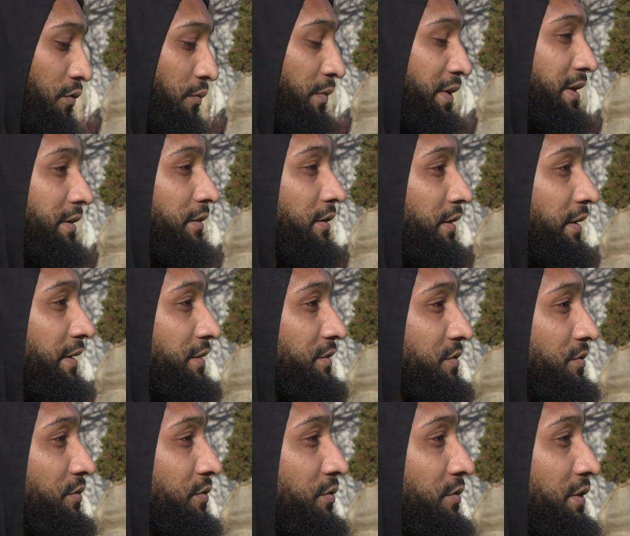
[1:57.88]
we can look
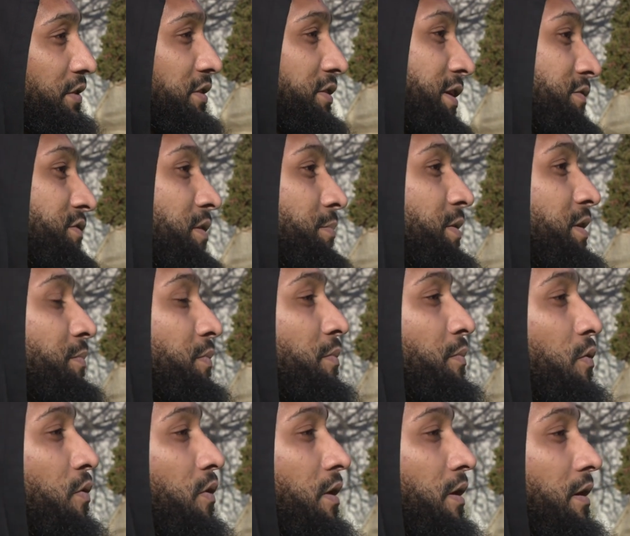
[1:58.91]
into, it just gives the people
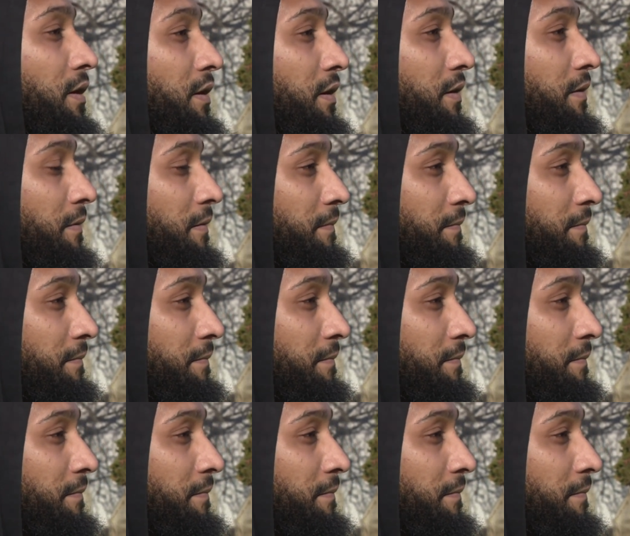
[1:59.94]
more. Uh,